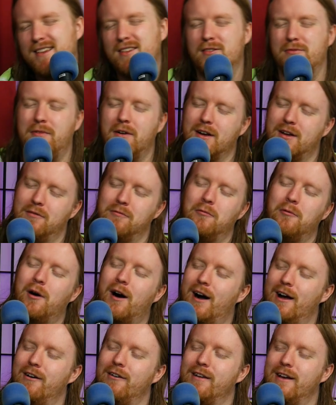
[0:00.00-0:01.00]
It's fucking
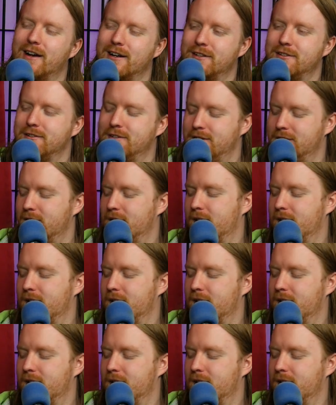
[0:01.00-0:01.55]
wild, actually.